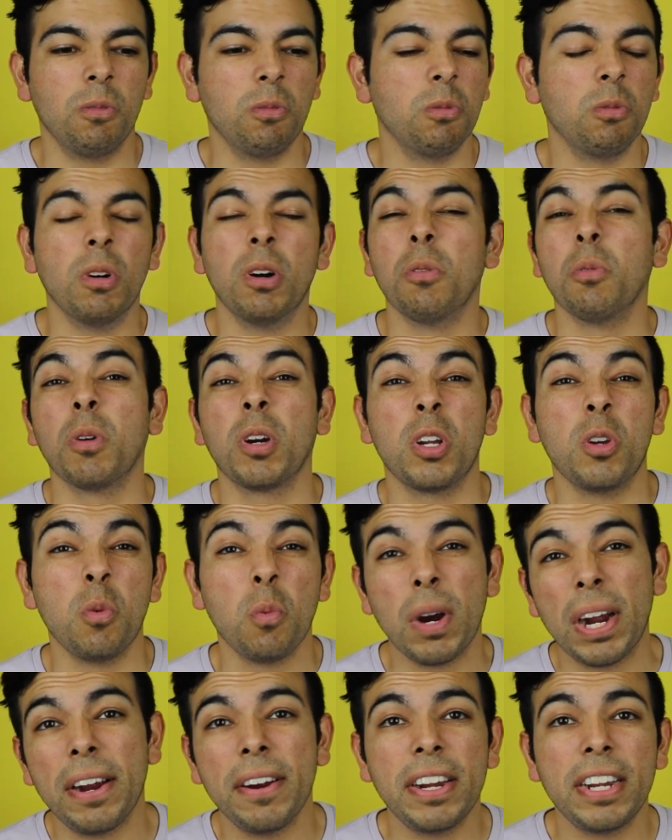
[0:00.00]
what were you
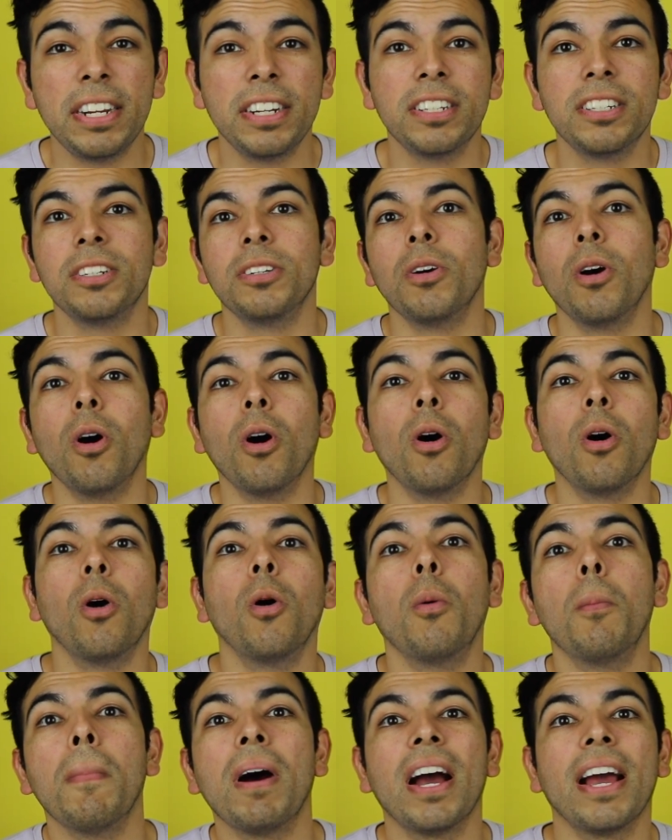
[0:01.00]
wearing to
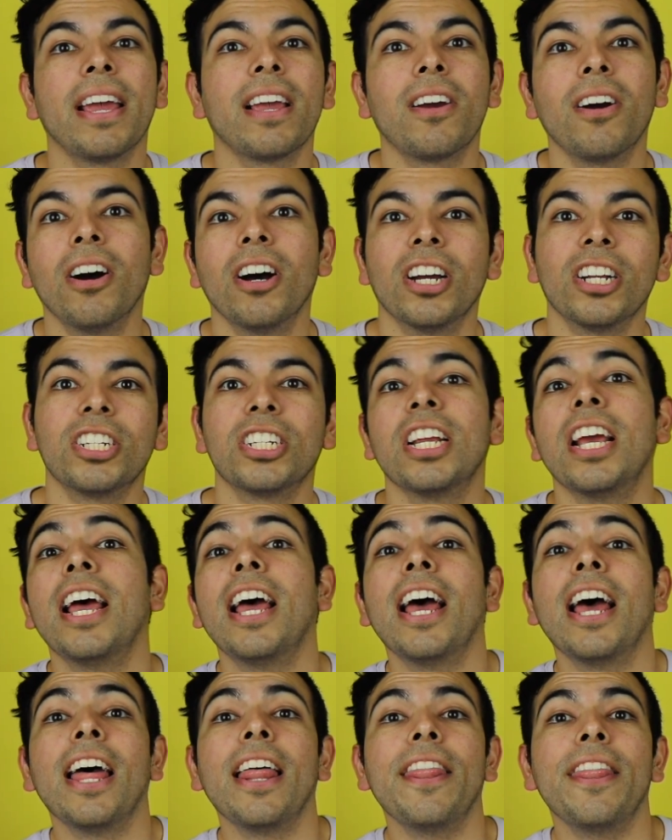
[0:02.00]
oh my gosh,
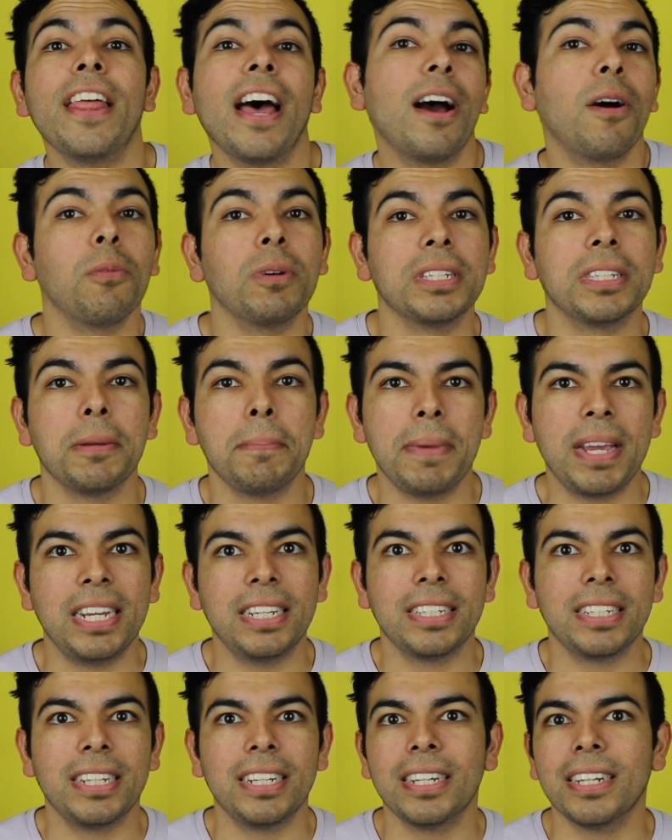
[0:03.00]
that was
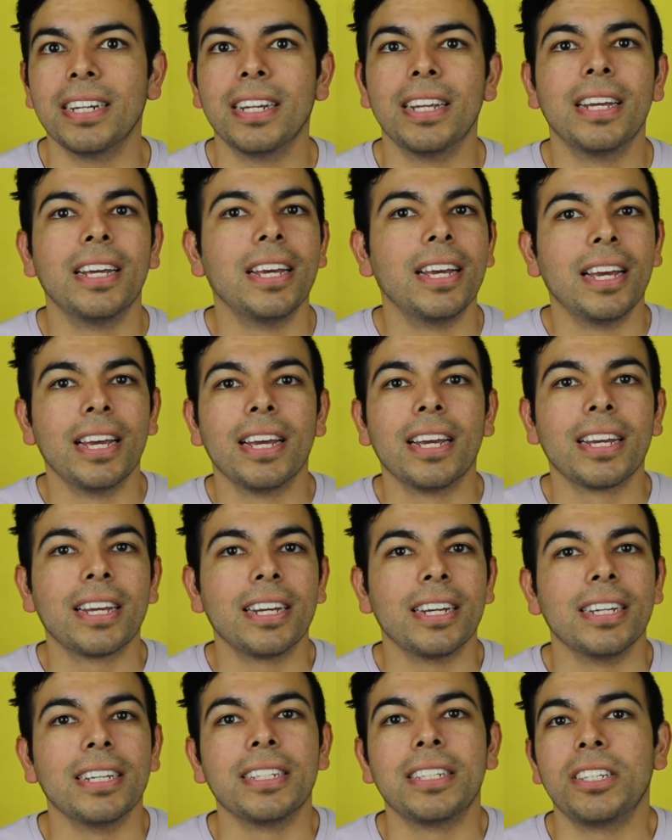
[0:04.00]
amazing.
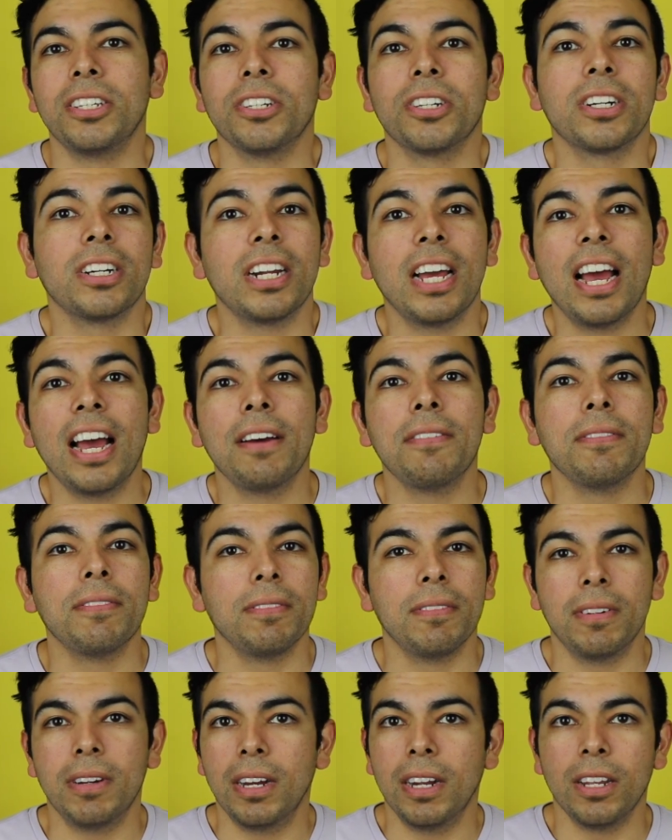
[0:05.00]
Because you're gonna have
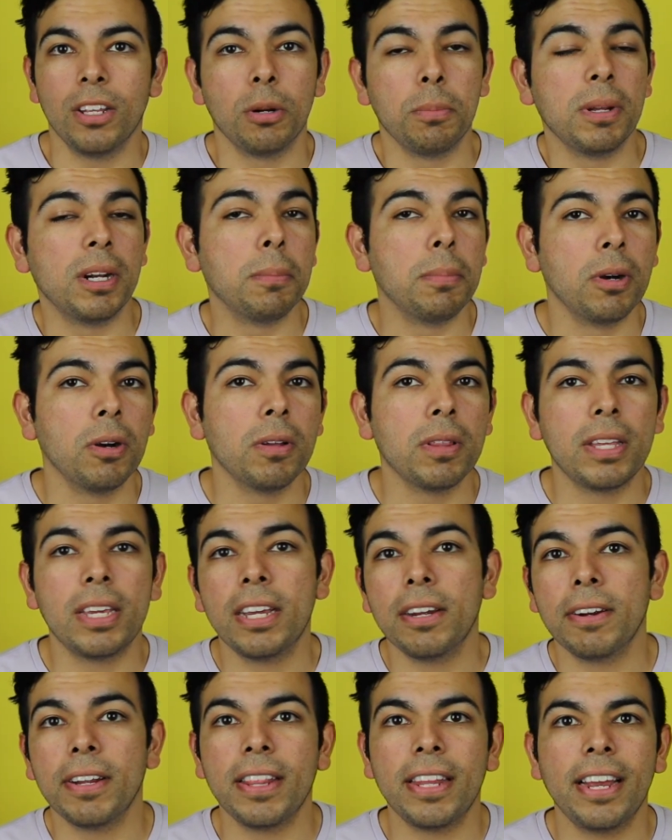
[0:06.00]
a little bit of both
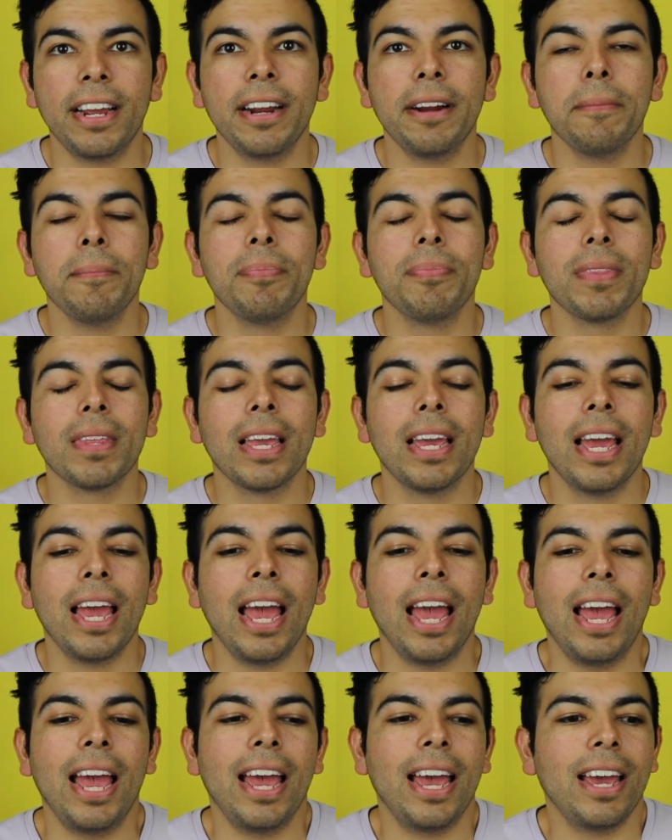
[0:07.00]
here and there.
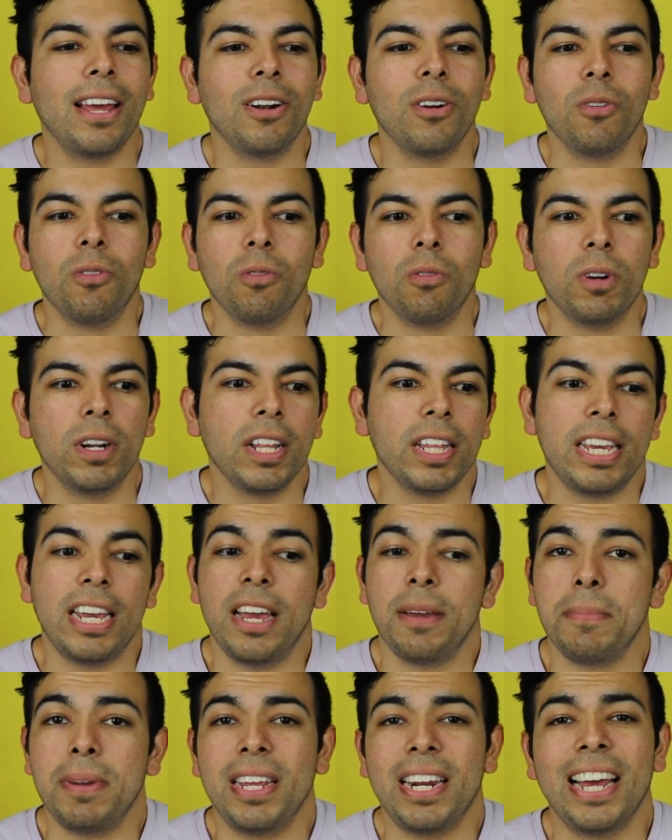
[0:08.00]
And really,
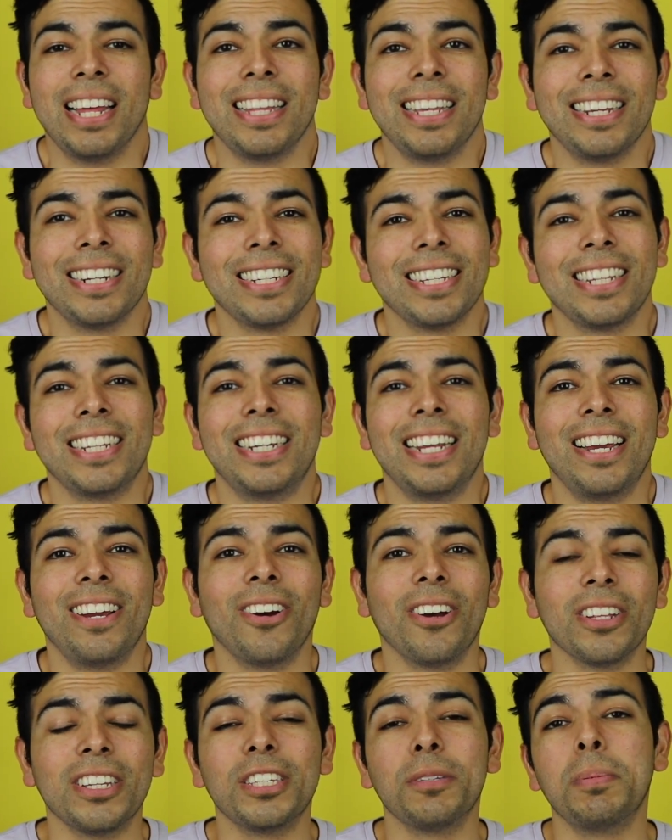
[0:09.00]
I mean, at the end of the day,
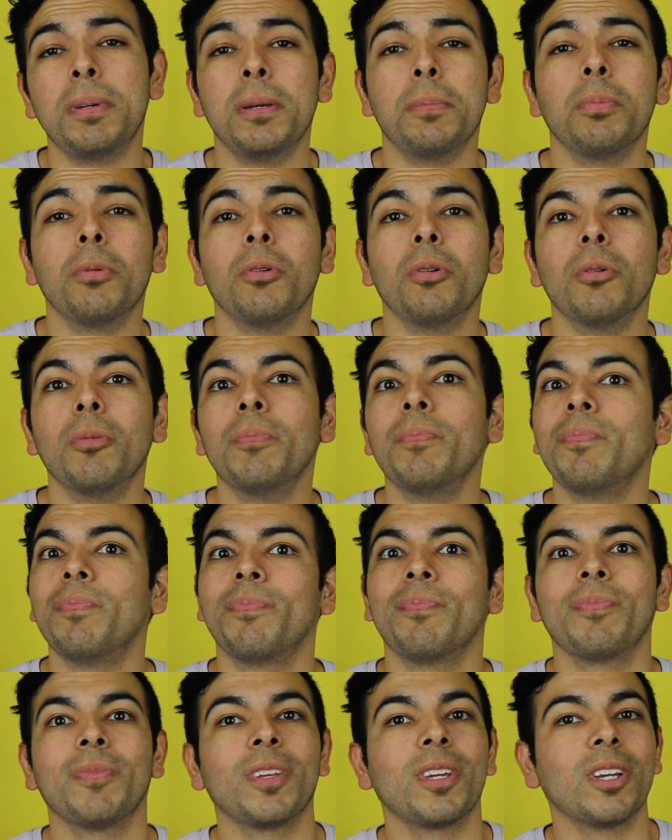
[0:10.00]
all these people
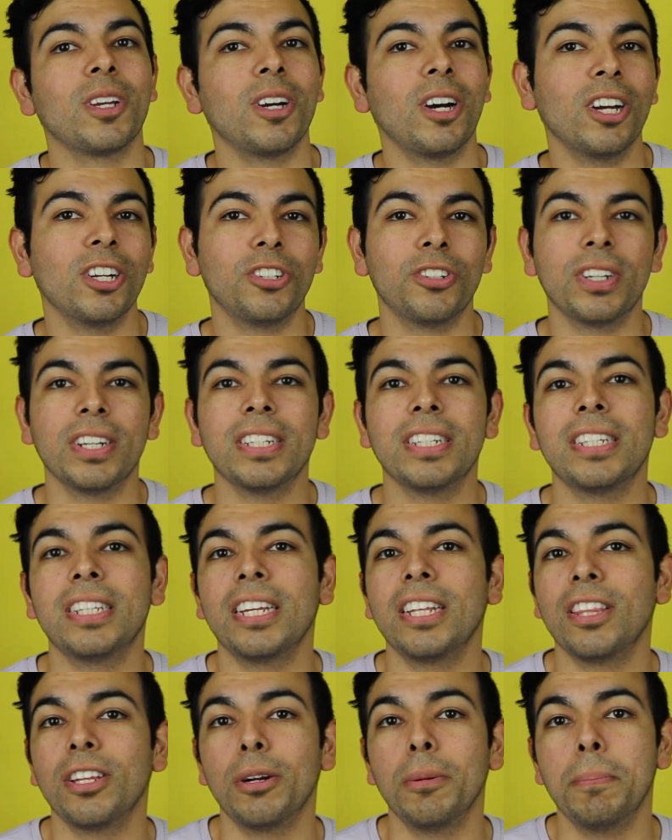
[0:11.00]
got dressed
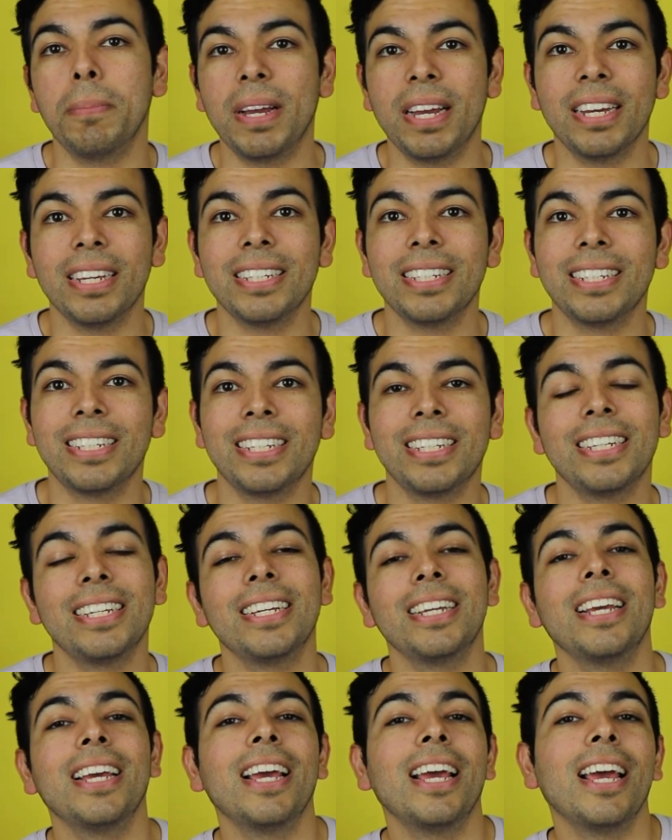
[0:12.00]
in their best,
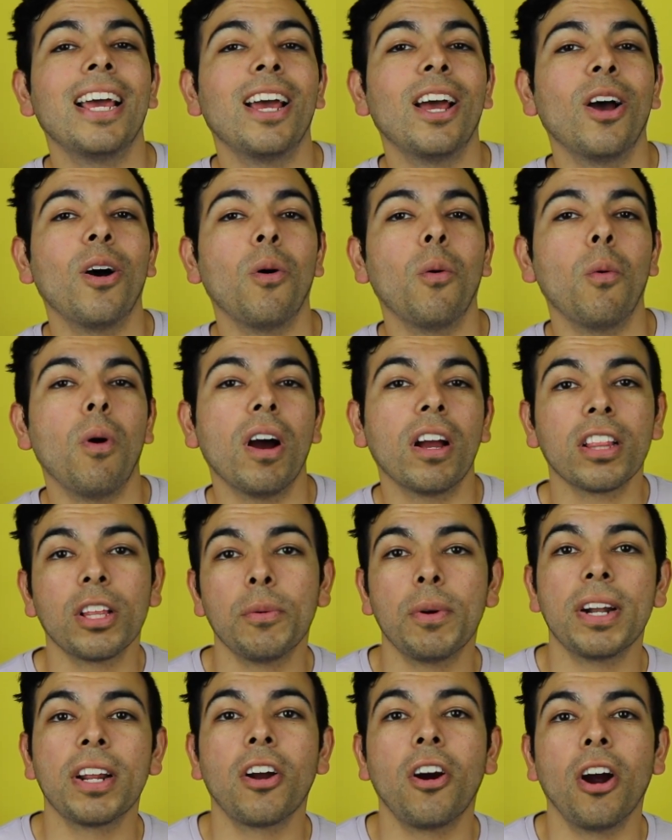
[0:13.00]
walked the
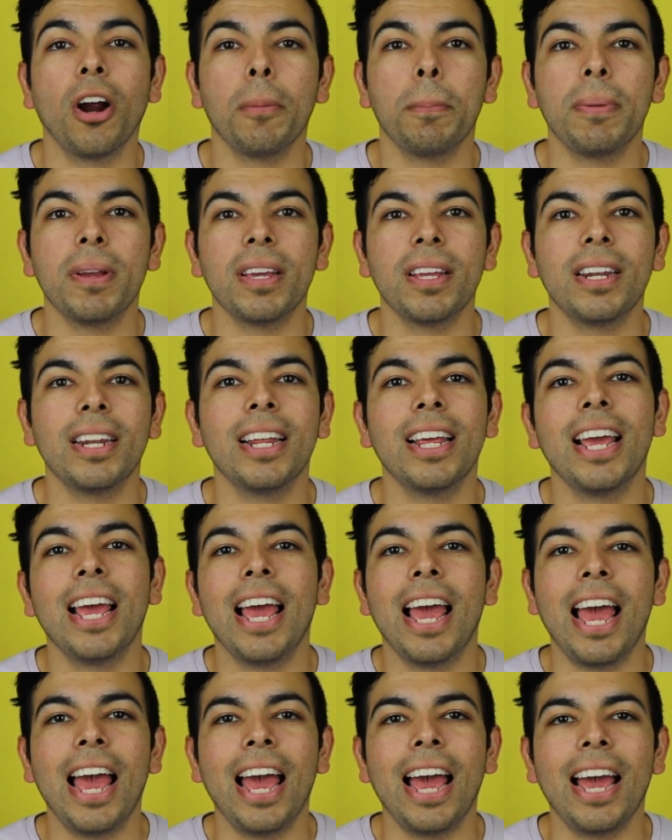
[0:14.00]
red carpet,
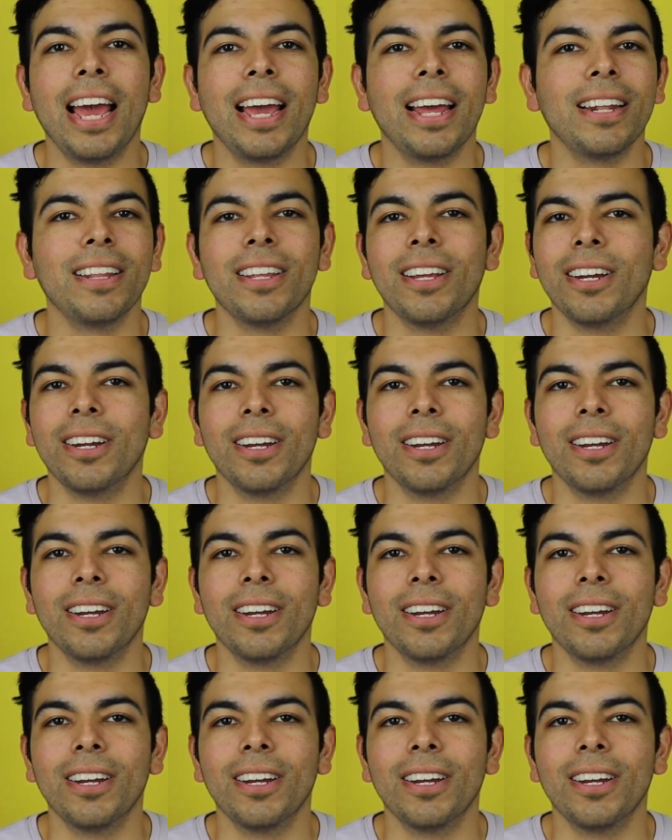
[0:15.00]
and